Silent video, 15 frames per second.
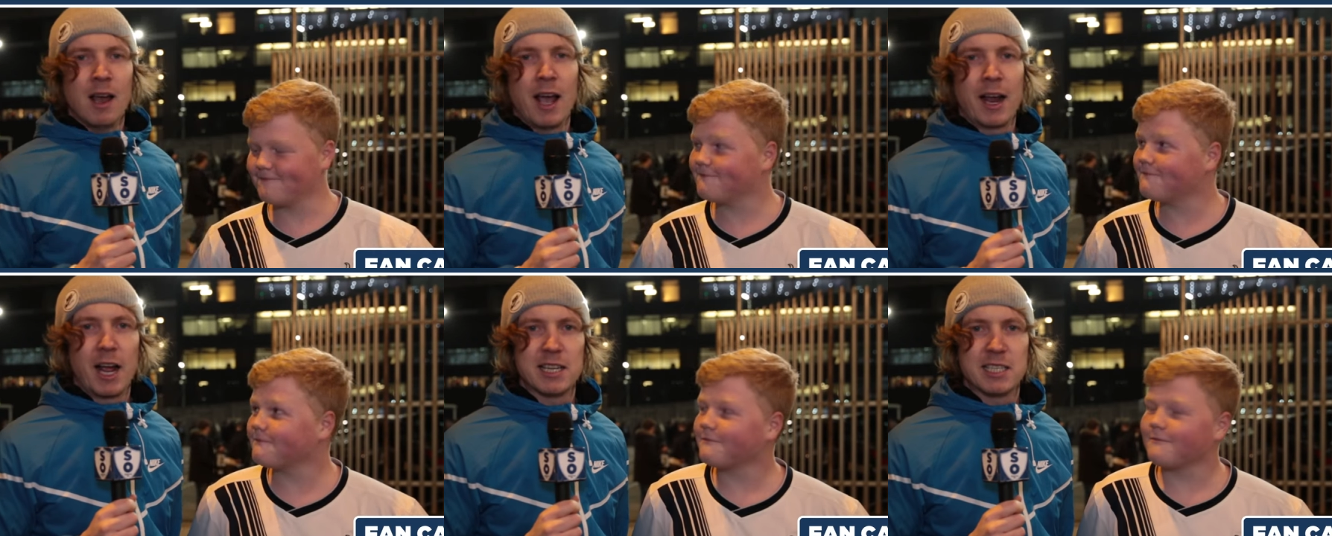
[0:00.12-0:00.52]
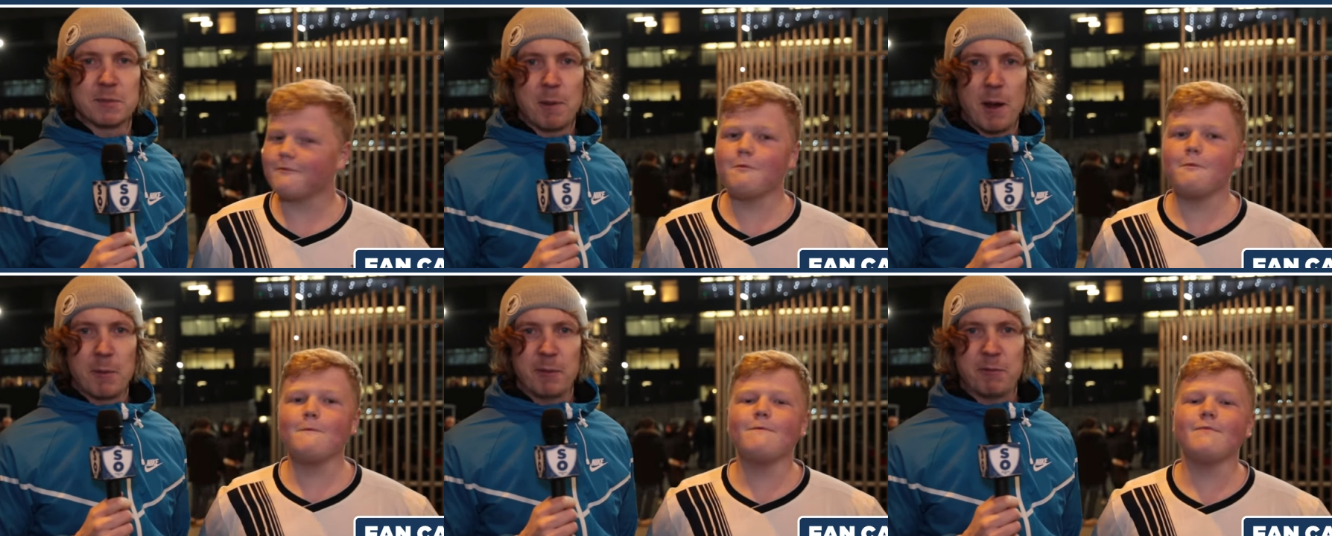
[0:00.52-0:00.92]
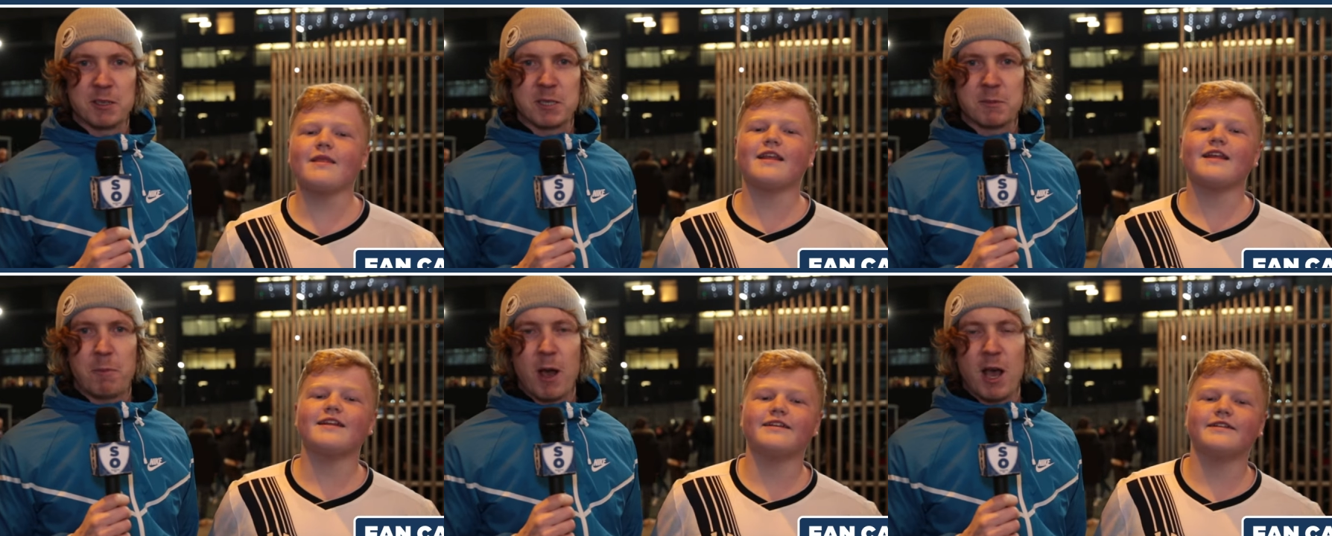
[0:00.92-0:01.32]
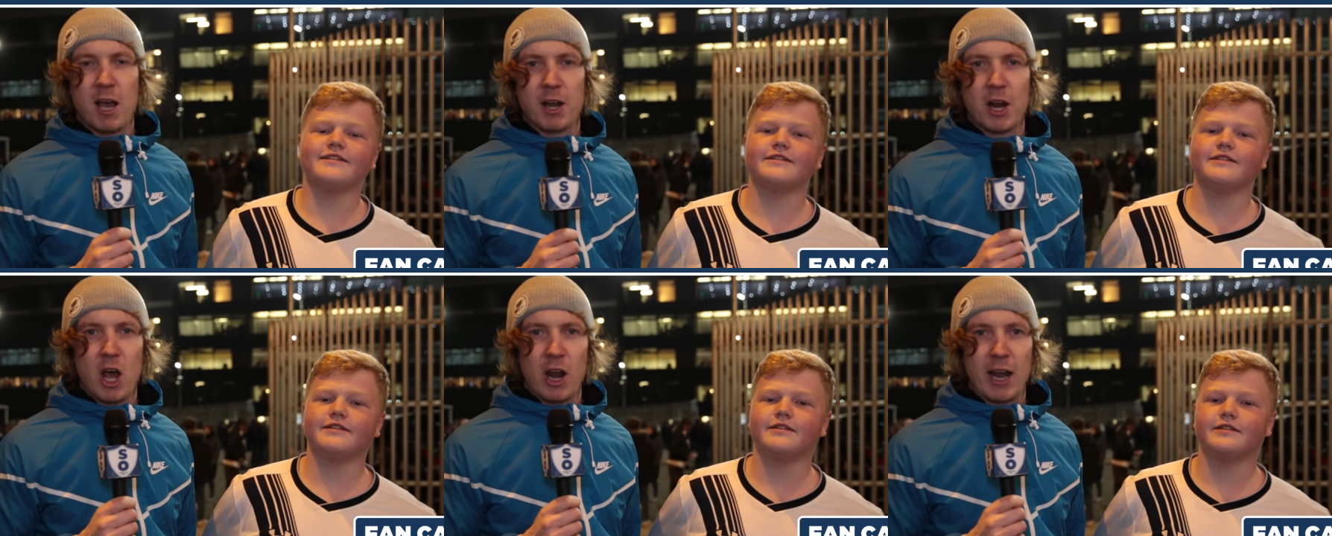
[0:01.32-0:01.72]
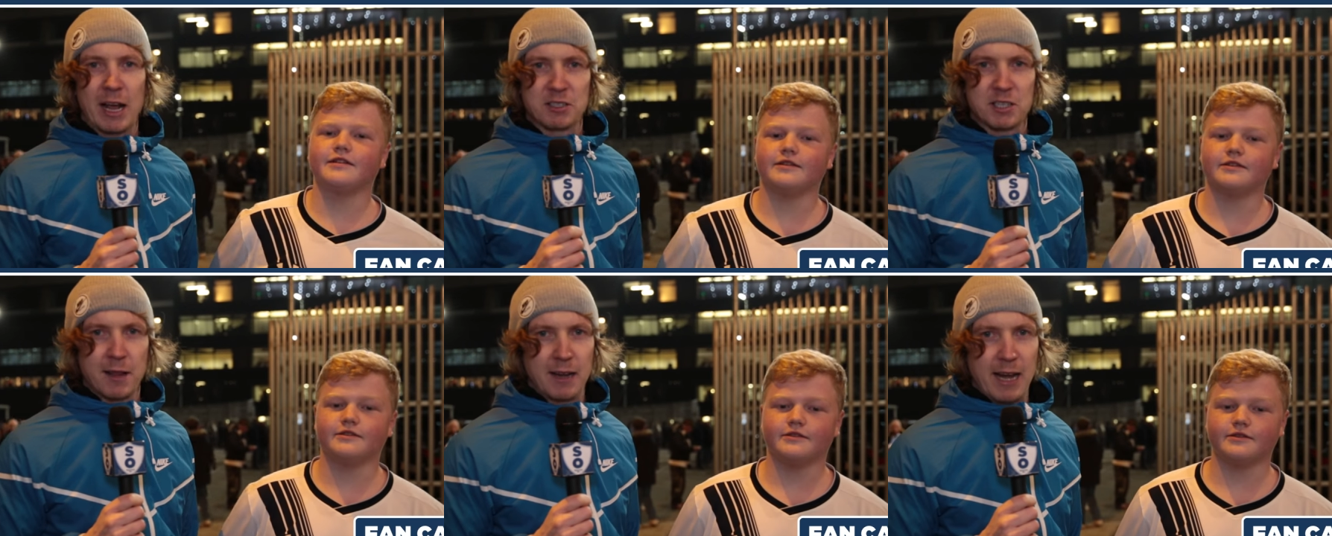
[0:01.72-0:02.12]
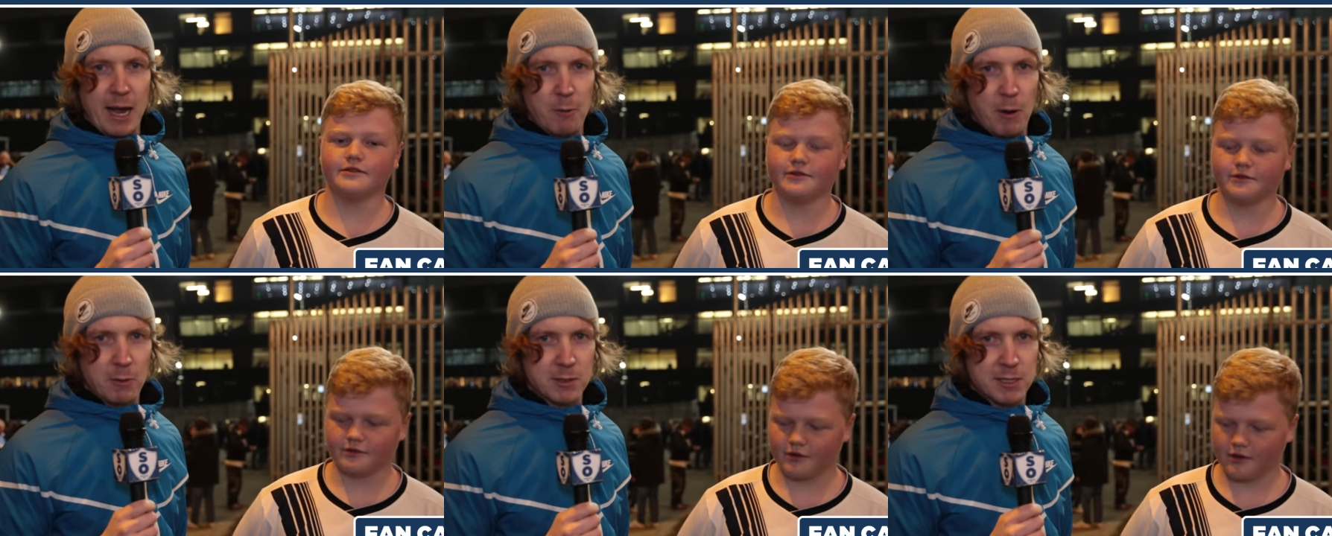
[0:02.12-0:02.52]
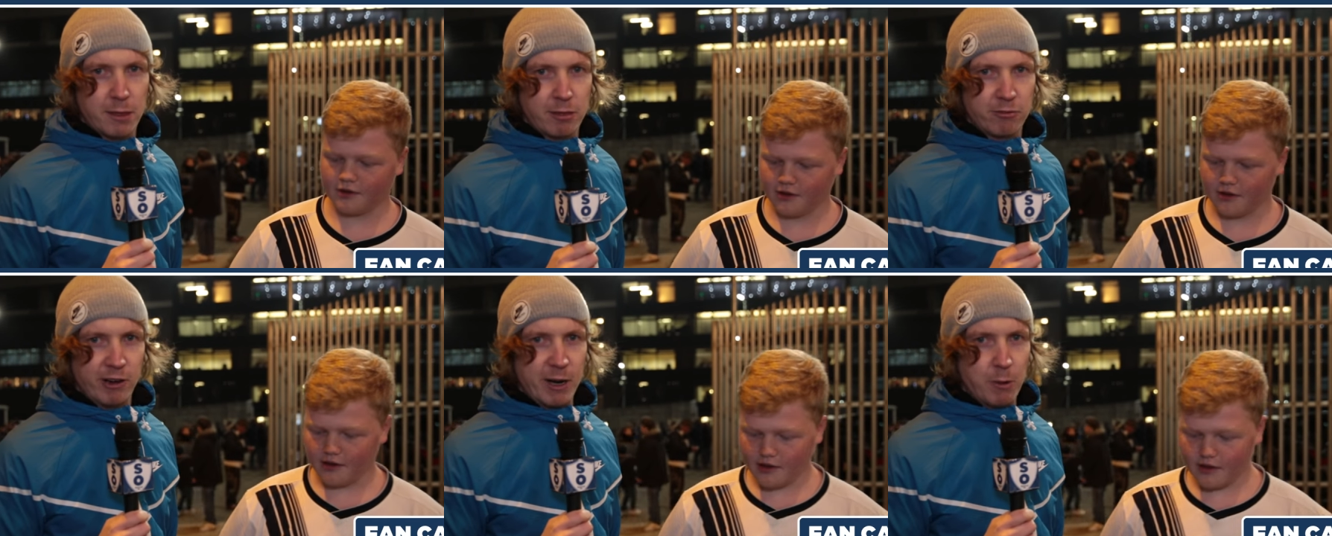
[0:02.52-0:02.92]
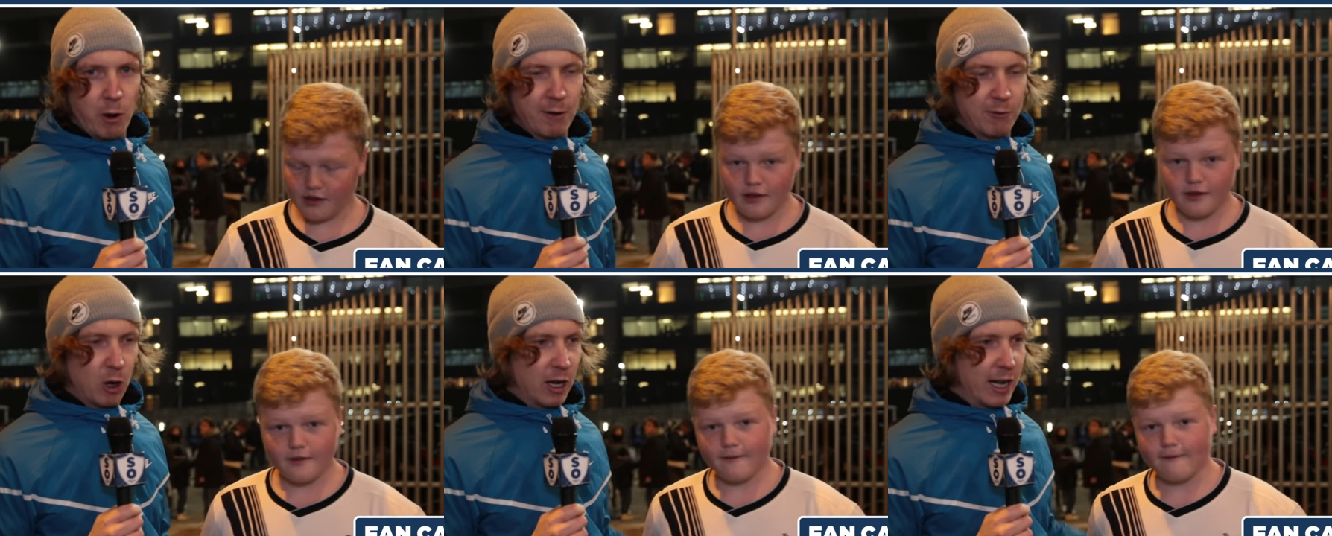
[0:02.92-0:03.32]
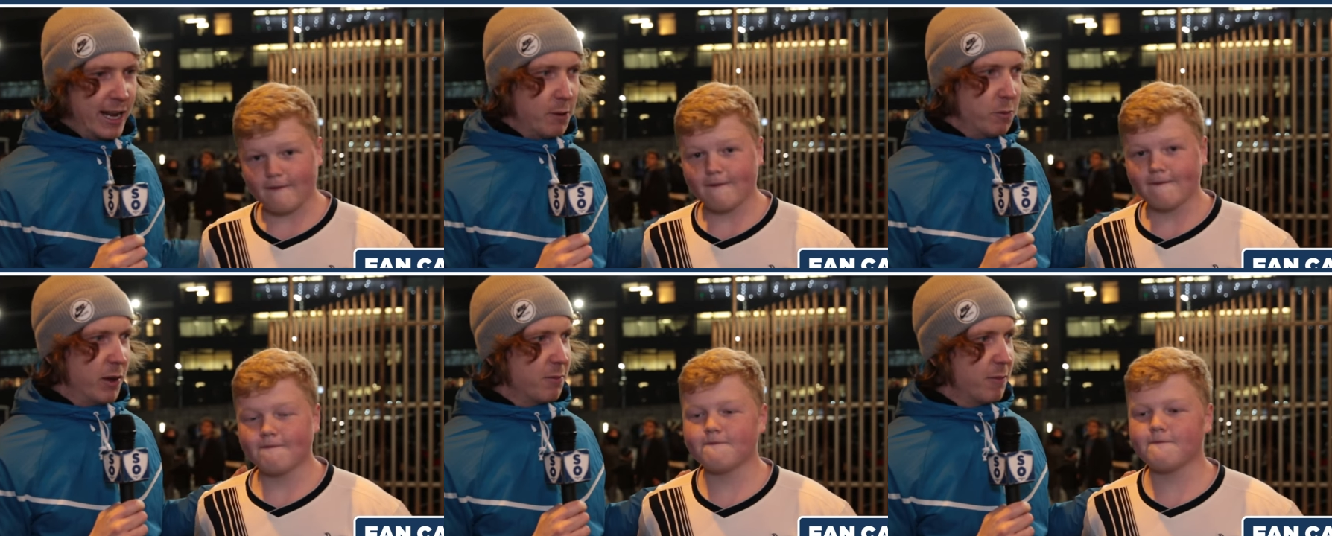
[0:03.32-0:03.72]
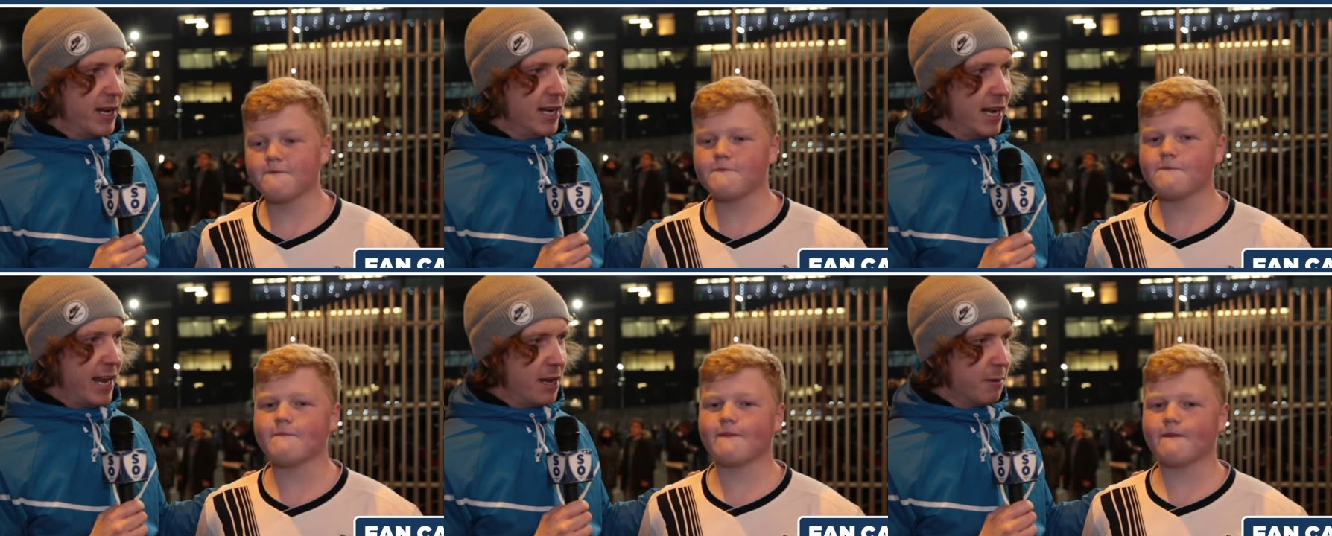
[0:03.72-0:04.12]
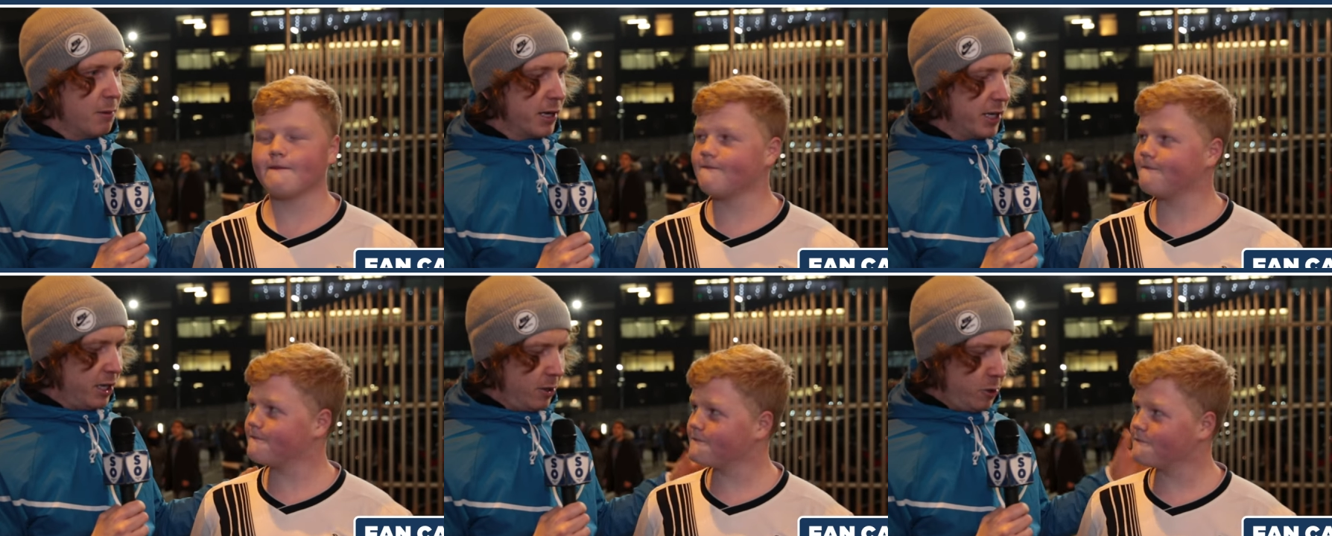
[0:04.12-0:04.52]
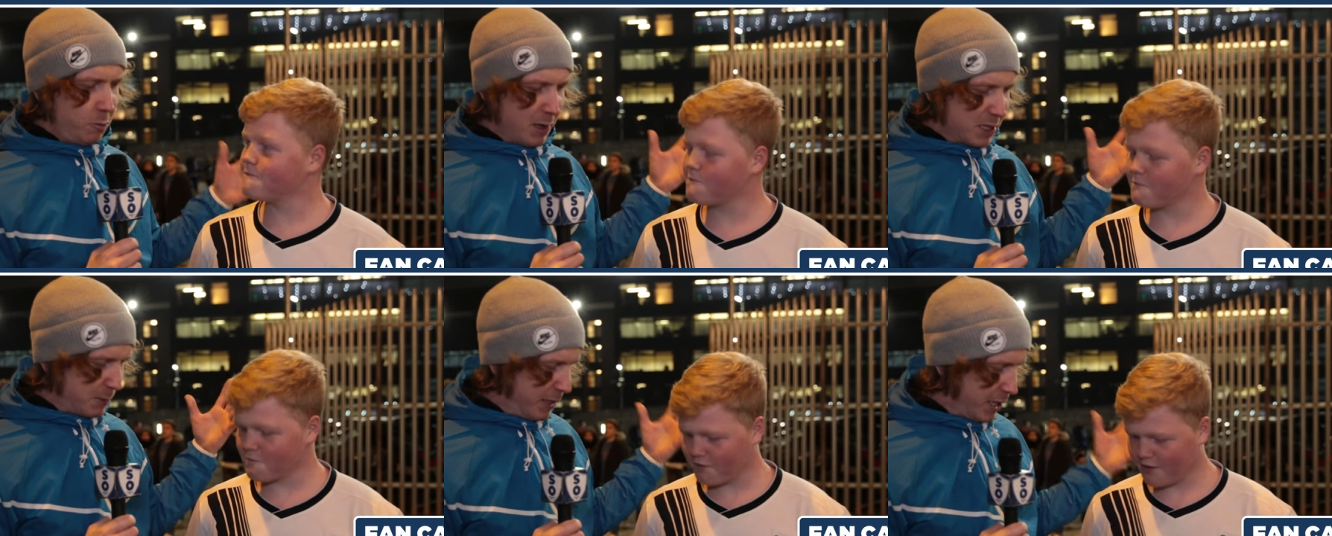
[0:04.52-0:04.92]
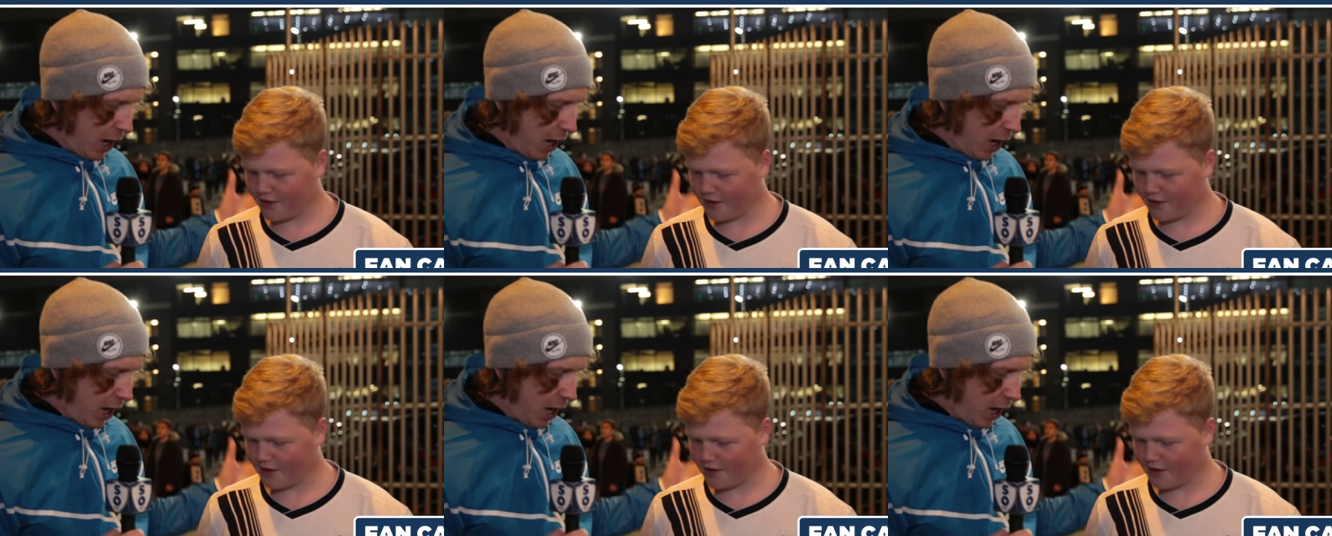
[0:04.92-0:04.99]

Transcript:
Speaker 1: Hi guys, it's Barnaby for Spurred On, outside the lane where it was 3-1. I've got Liam with me. Liam, you must be